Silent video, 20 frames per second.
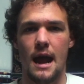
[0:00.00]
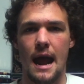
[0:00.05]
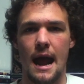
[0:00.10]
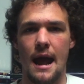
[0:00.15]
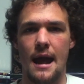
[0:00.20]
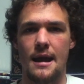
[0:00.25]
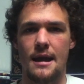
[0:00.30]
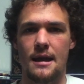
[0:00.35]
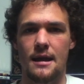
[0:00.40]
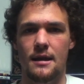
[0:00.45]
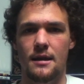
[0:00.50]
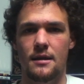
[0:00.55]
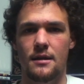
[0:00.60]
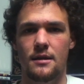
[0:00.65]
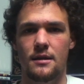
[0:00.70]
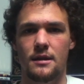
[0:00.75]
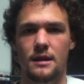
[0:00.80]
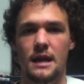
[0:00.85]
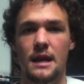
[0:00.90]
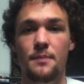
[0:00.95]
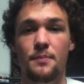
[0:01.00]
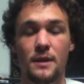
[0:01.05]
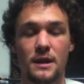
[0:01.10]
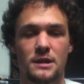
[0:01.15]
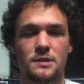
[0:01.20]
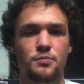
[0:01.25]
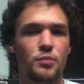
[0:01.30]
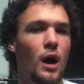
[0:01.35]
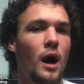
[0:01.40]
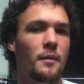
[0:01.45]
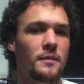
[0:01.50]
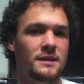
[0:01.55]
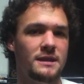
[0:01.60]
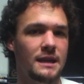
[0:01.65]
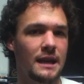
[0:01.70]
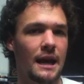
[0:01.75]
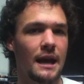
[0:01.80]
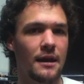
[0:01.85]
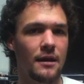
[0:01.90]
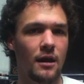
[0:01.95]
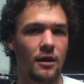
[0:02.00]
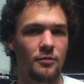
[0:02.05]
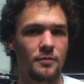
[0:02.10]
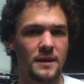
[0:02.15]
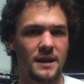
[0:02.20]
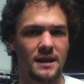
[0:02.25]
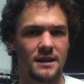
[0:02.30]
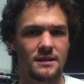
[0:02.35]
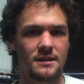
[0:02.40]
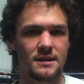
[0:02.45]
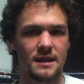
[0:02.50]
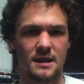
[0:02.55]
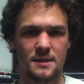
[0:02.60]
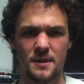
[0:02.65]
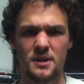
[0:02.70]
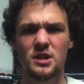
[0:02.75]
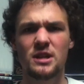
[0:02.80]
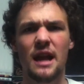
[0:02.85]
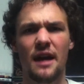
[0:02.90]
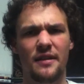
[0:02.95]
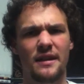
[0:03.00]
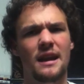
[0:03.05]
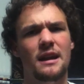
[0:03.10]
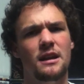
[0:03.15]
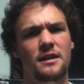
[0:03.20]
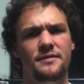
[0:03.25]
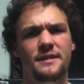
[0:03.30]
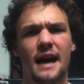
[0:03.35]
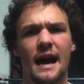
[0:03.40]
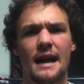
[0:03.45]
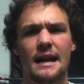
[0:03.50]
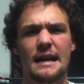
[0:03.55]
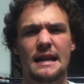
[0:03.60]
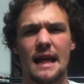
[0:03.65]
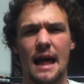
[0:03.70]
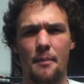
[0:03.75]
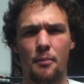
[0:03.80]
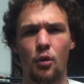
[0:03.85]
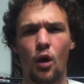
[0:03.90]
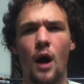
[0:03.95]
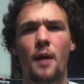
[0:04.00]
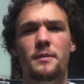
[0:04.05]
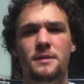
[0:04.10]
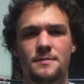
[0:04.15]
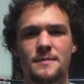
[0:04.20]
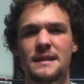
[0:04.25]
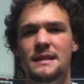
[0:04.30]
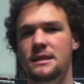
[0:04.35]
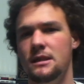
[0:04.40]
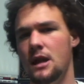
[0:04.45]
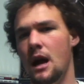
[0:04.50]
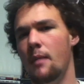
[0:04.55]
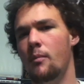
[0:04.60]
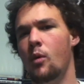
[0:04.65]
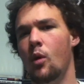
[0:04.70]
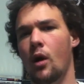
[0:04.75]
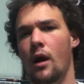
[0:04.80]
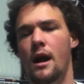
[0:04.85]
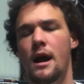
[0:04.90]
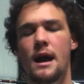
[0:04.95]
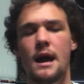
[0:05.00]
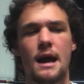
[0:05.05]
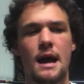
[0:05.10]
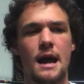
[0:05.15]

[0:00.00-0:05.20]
and keeping his promise to Gandalf, because especially now that Gandalf died, that promise means a lot more,